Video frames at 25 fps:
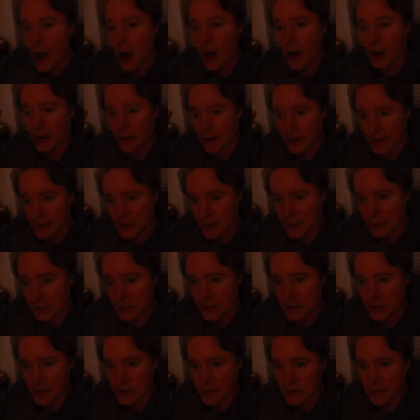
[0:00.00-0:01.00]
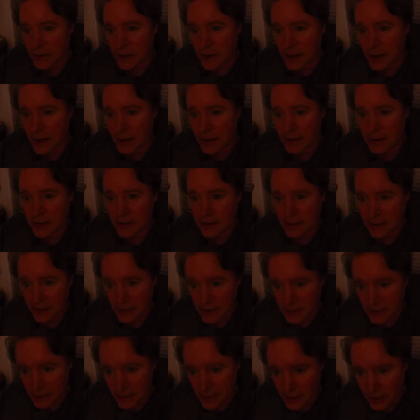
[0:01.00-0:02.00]
All I know is that
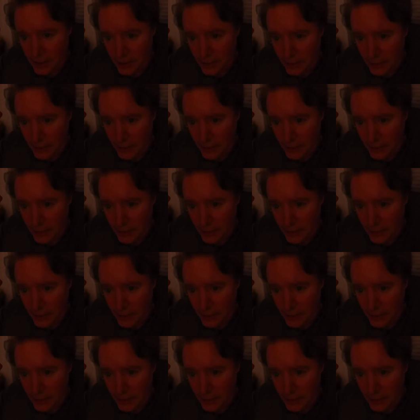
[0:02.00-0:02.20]
things got